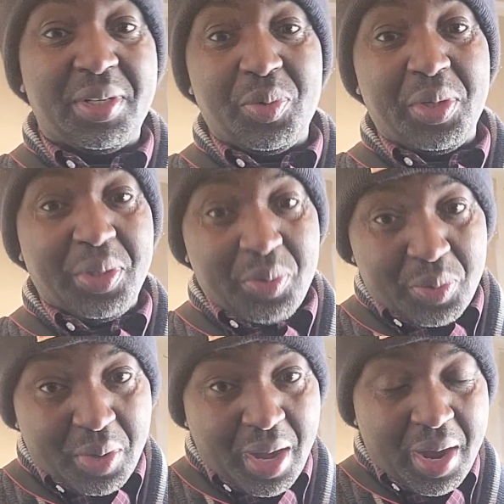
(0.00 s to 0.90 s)
when
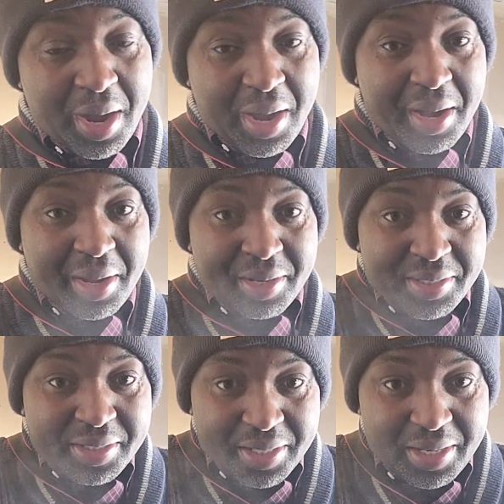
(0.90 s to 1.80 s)
you are
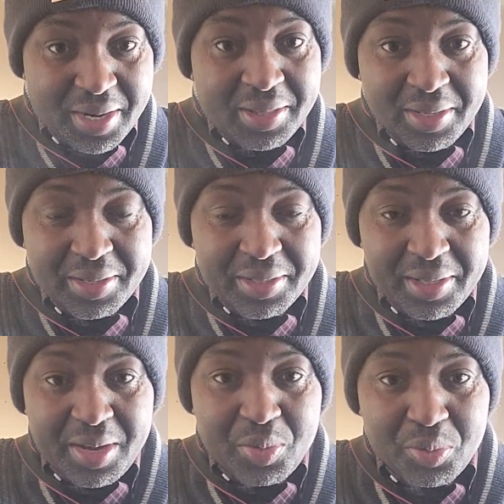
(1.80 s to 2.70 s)
just
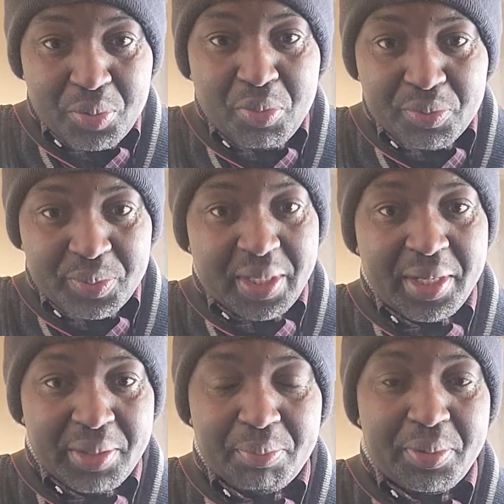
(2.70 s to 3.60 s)
gathering a group of
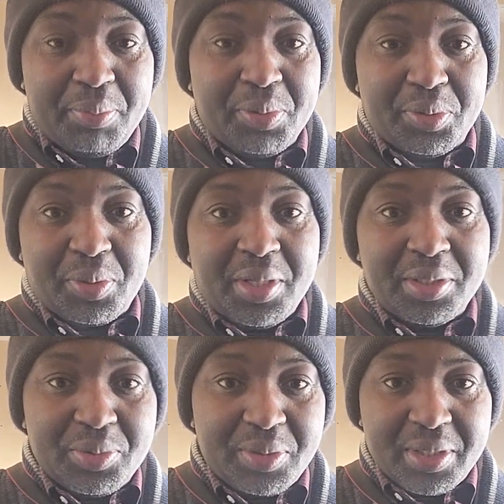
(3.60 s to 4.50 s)
10 people trying
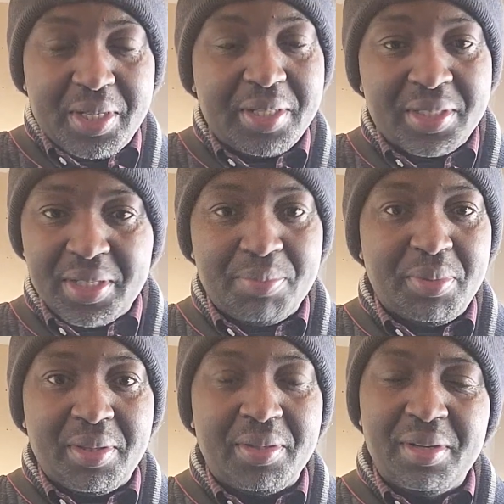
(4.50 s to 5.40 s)
to discuss
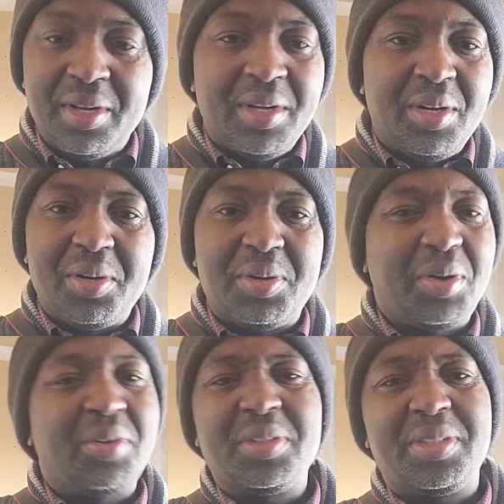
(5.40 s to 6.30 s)
something,
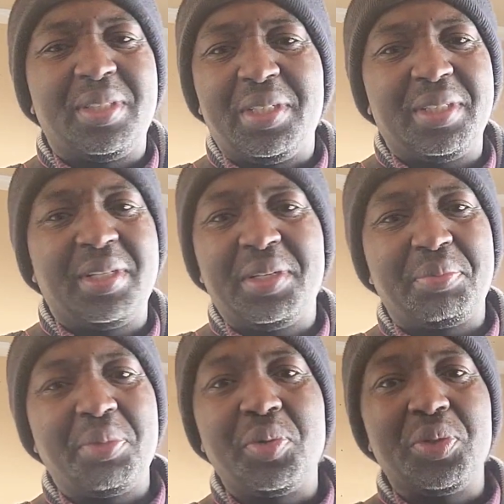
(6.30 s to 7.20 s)
don't dictate
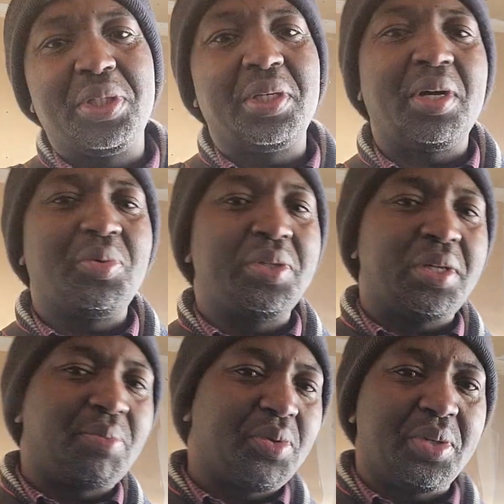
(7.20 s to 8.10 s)
me which language
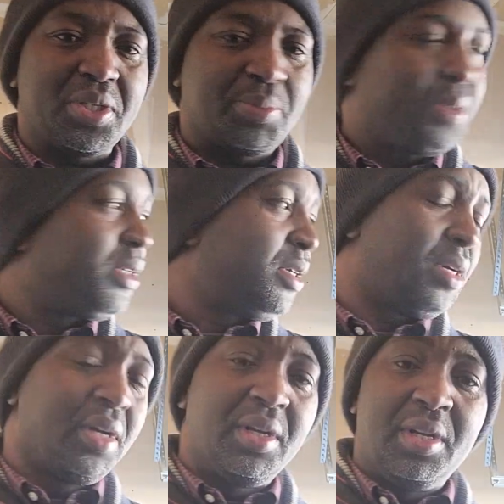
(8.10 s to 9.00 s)
I'm gonna speak.
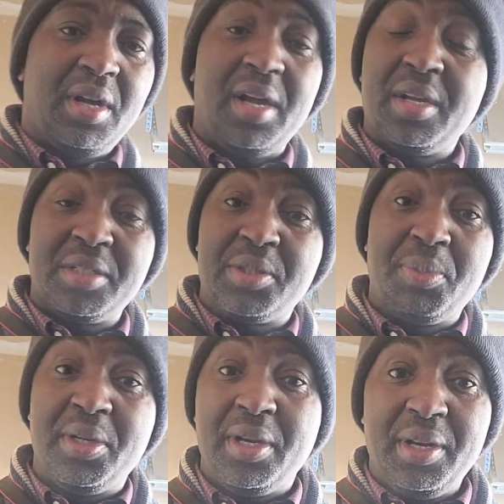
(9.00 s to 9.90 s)
I can
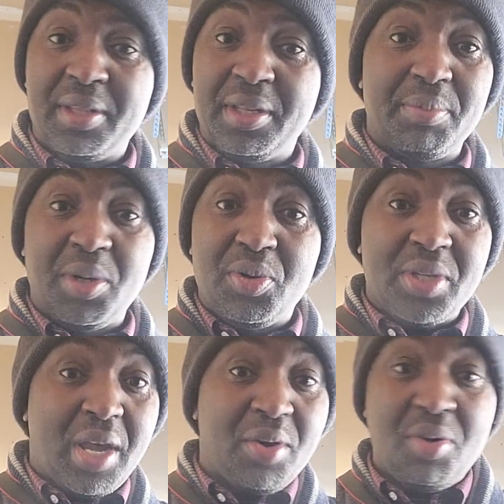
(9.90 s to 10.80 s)
speak anything because
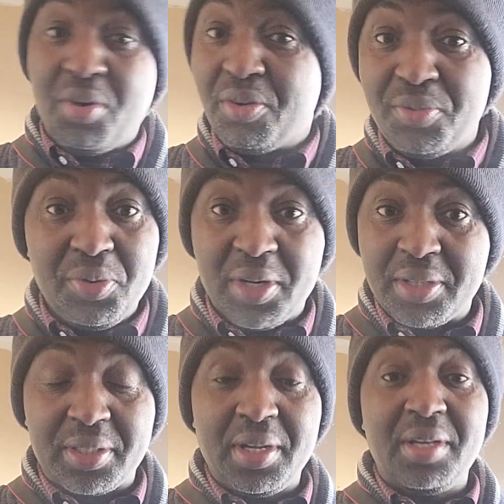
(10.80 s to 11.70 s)
I know all of you
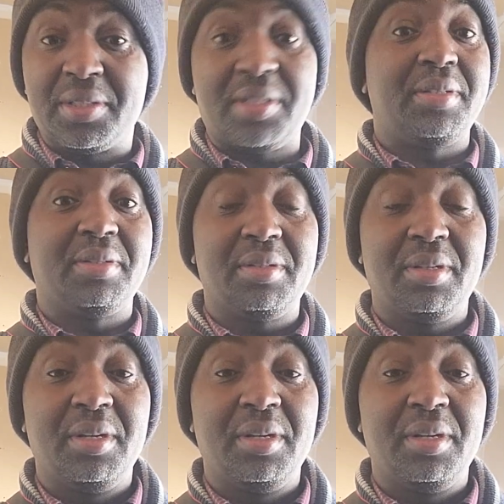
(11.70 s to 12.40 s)
understands it.